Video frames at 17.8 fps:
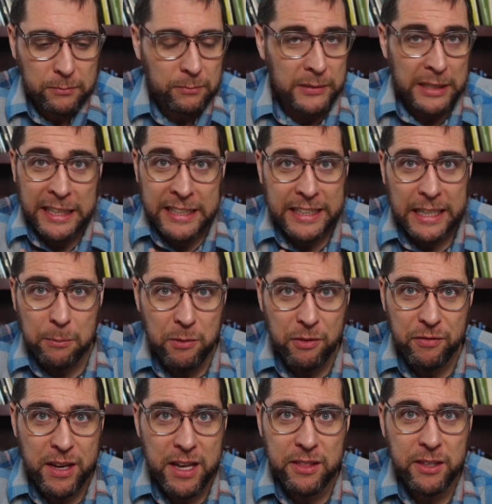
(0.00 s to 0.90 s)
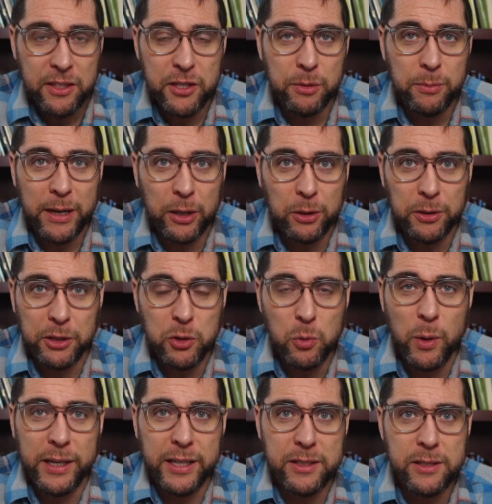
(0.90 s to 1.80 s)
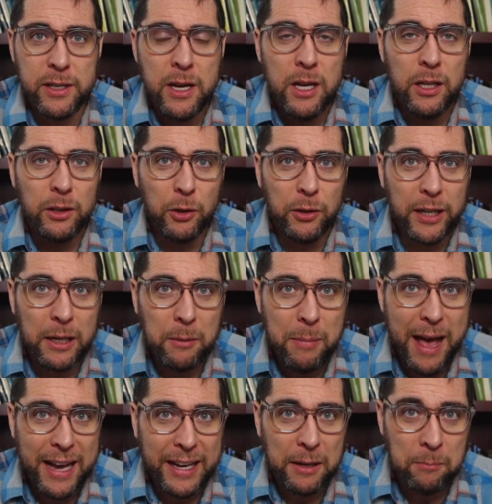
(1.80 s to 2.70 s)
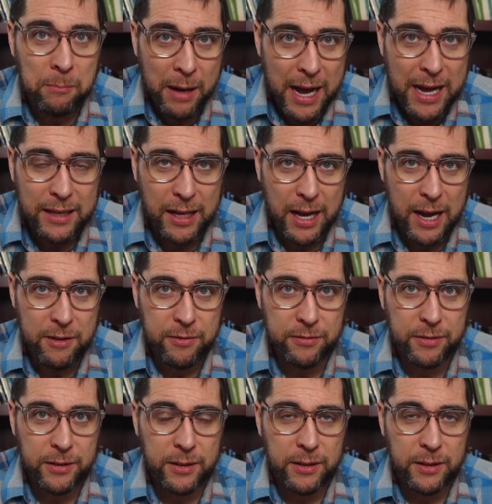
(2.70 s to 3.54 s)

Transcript: I didn't come to faith until my early 20s. Looking back at my life,